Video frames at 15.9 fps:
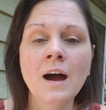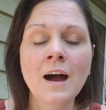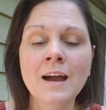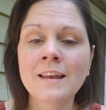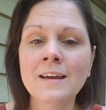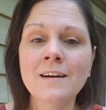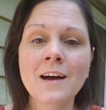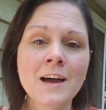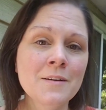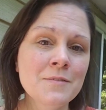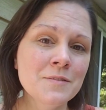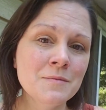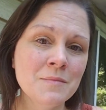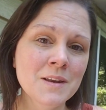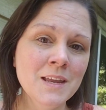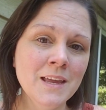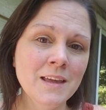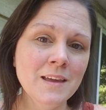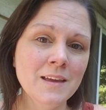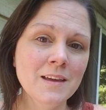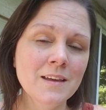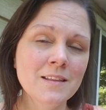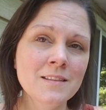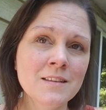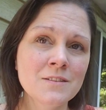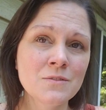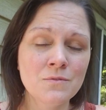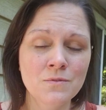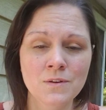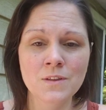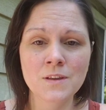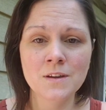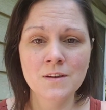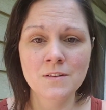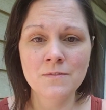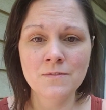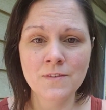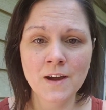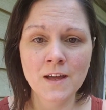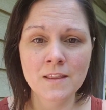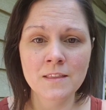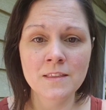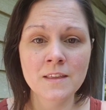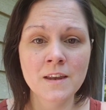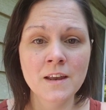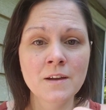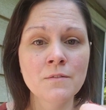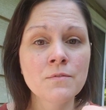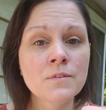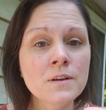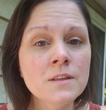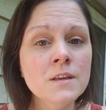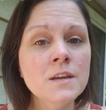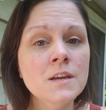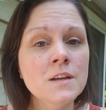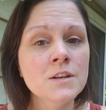I now have somebody that's a really good friend that I really